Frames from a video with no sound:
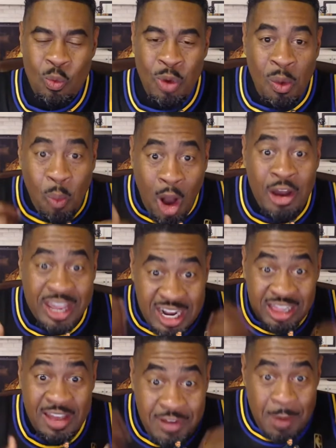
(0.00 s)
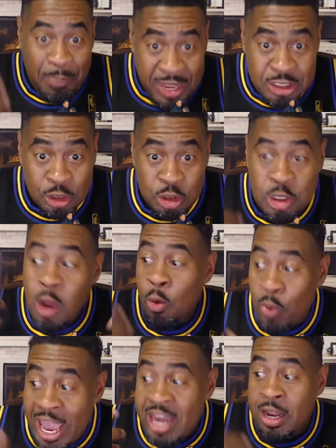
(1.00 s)
We're walking and living epistles,
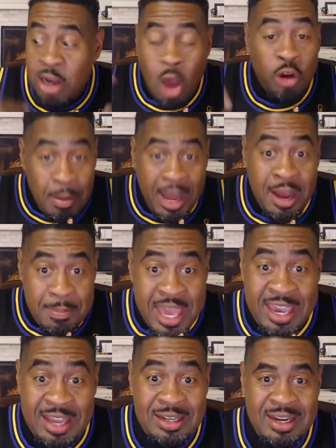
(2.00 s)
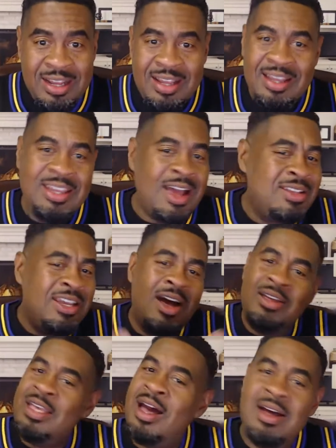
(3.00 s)
read and known among men.
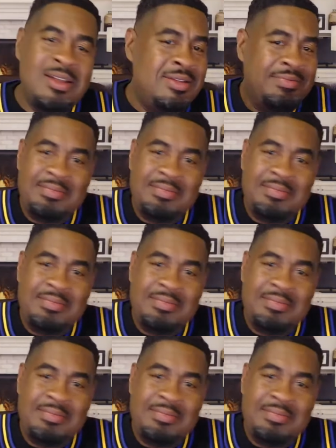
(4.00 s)
Y'all.